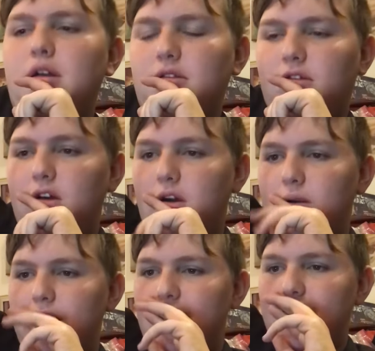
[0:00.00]

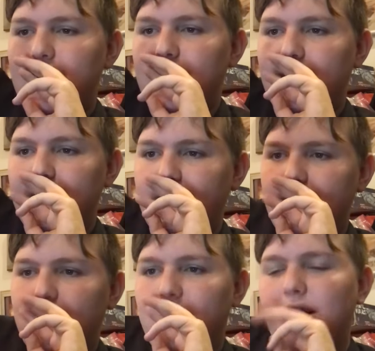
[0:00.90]
So,
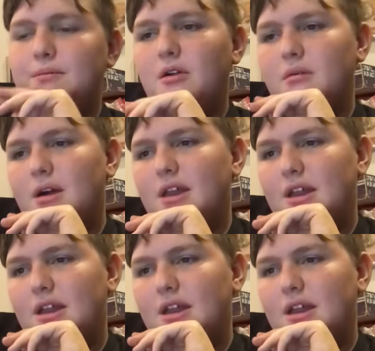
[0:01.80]
6 Pokemon